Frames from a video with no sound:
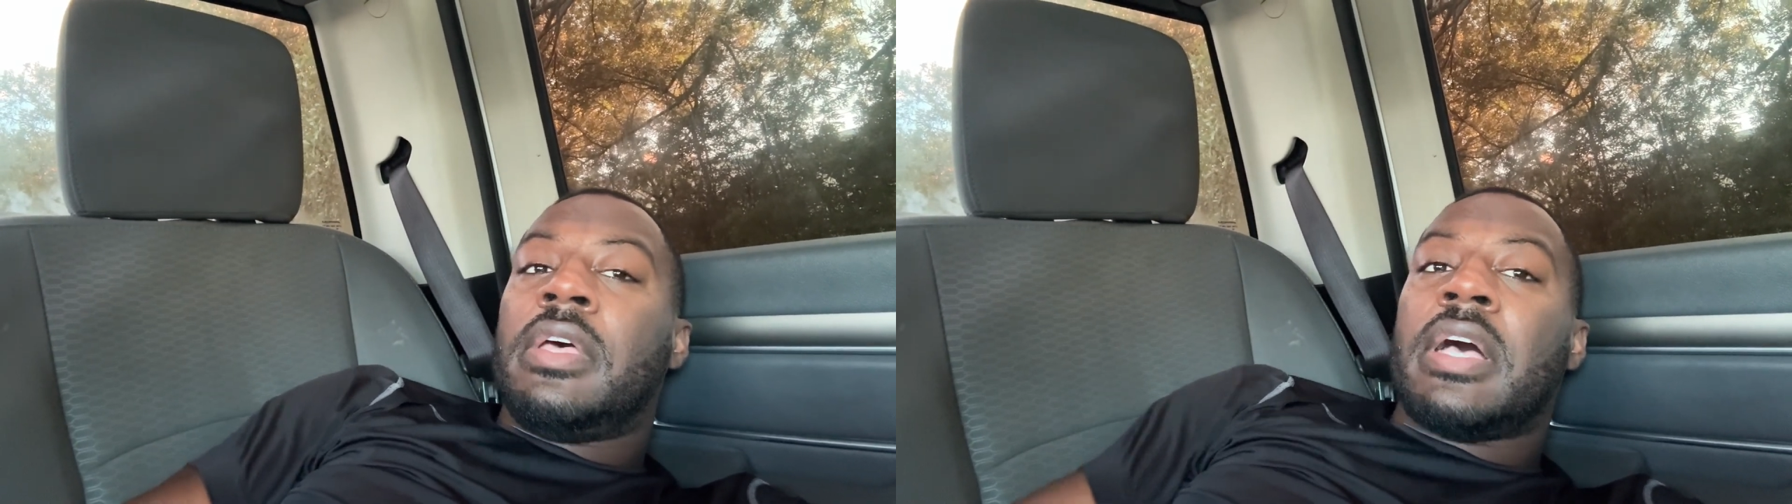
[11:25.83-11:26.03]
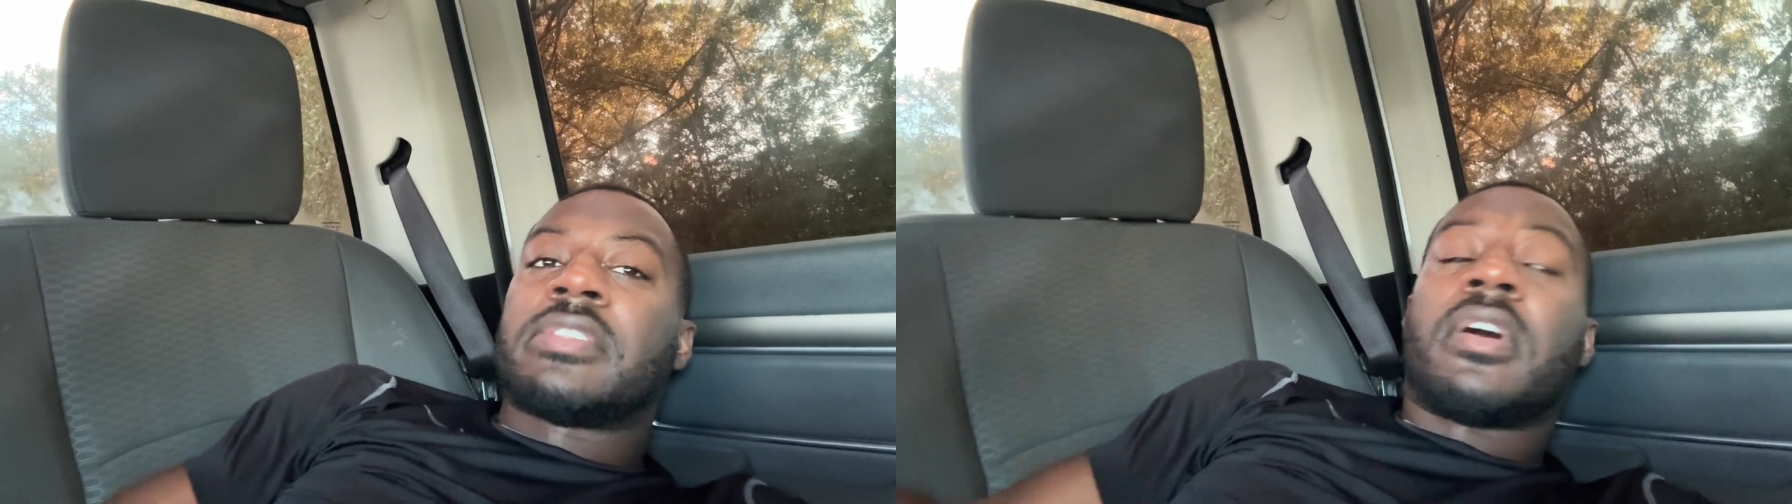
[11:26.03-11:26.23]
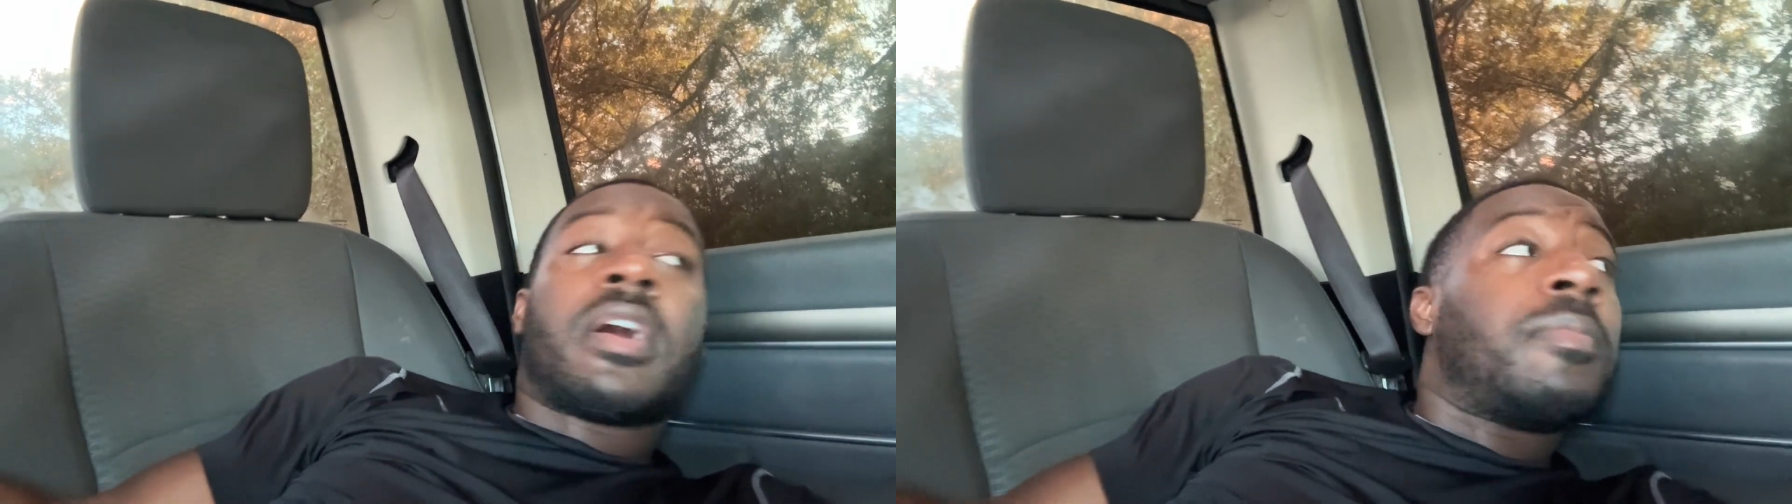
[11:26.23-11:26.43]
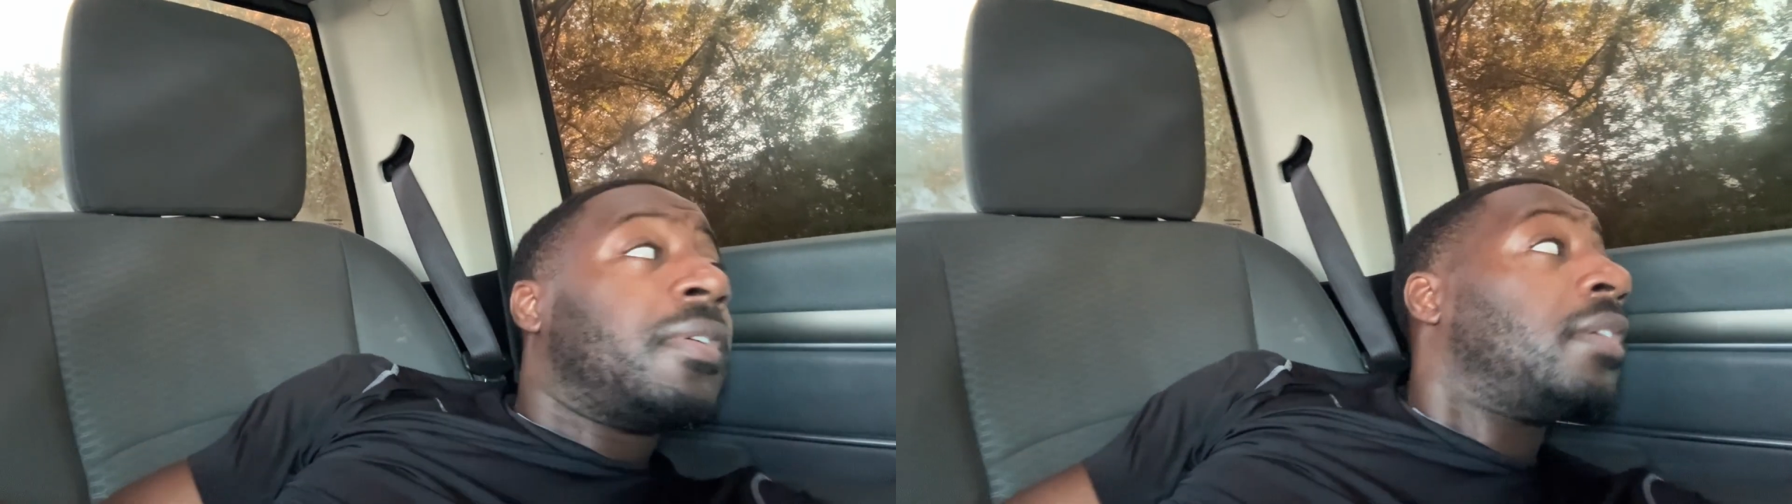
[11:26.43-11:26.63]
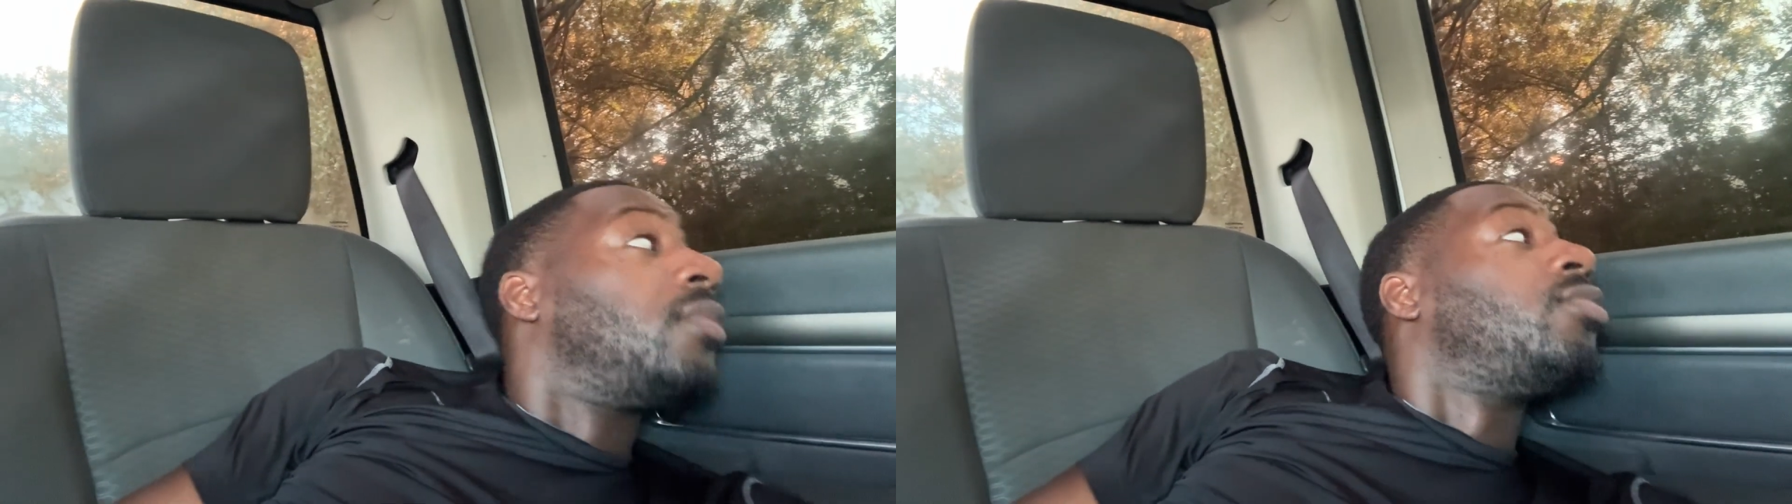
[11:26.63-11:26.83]
I saw a couple
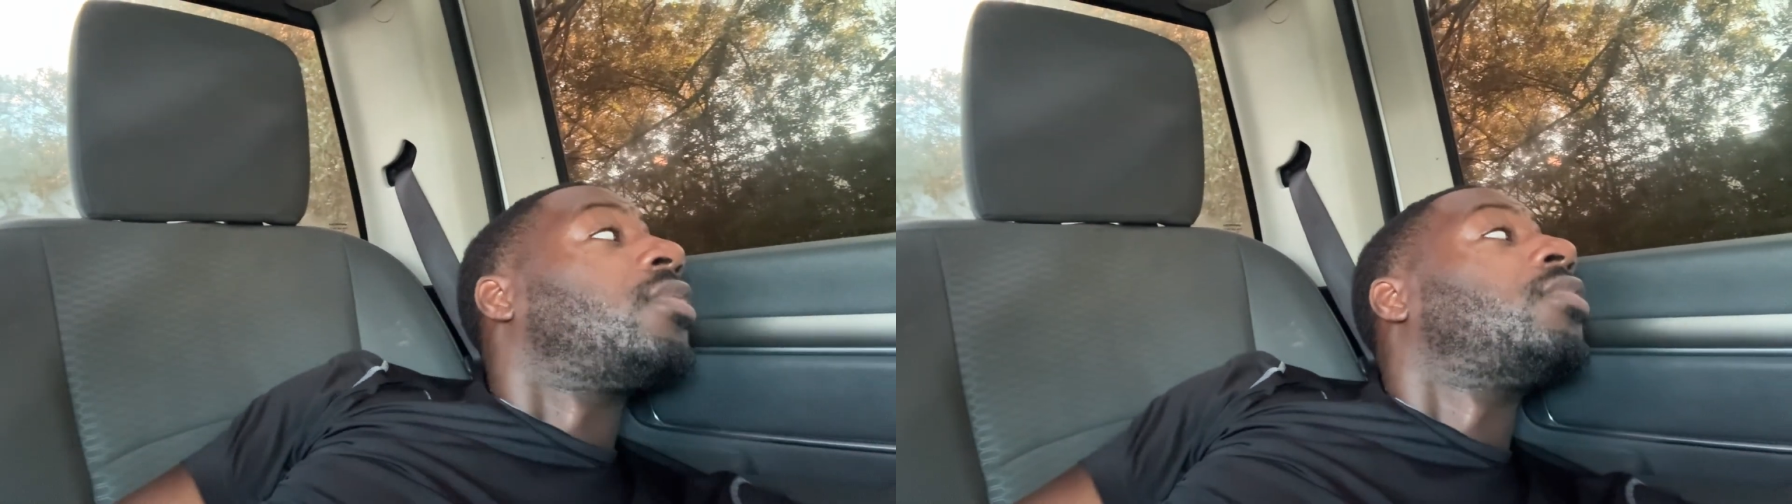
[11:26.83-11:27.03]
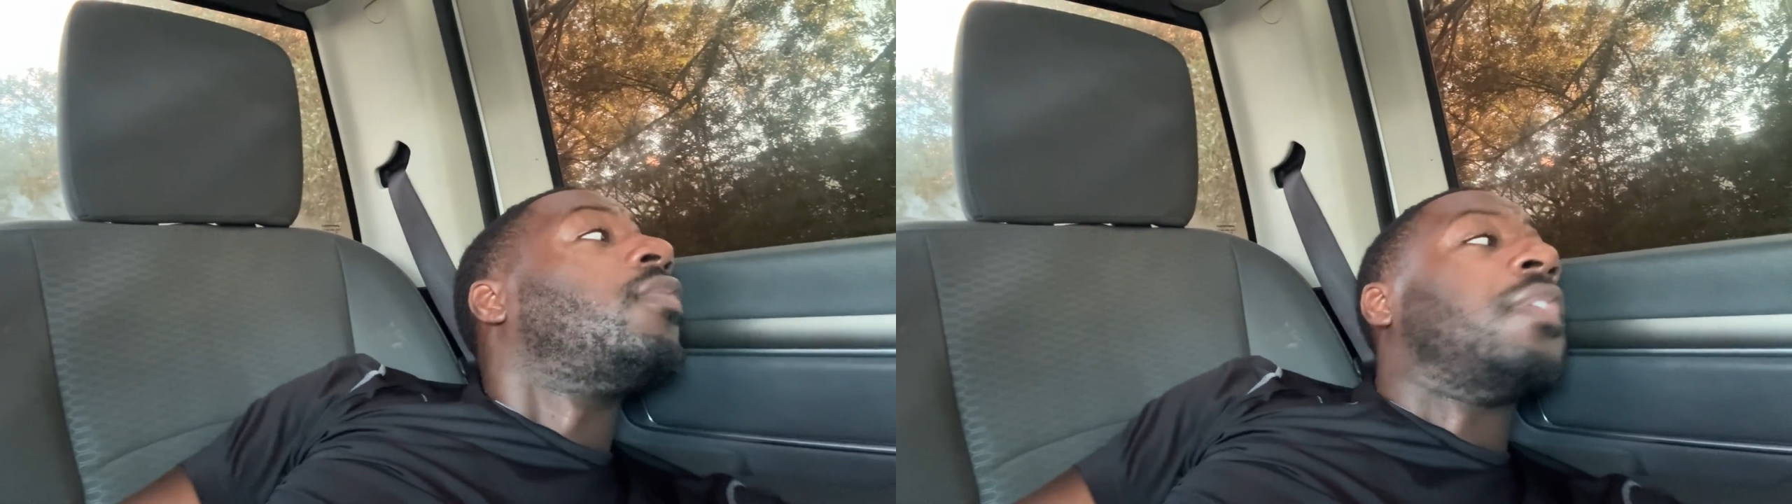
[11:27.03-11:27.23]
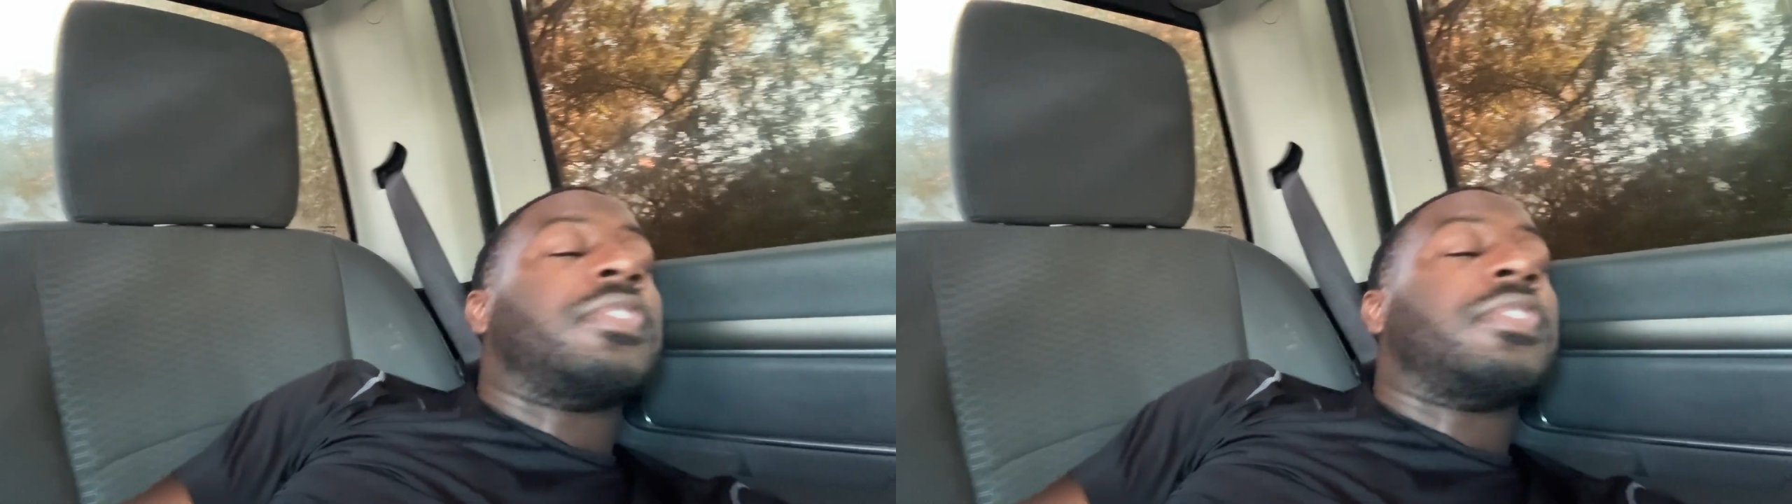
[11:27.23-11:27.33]
other trucks over here,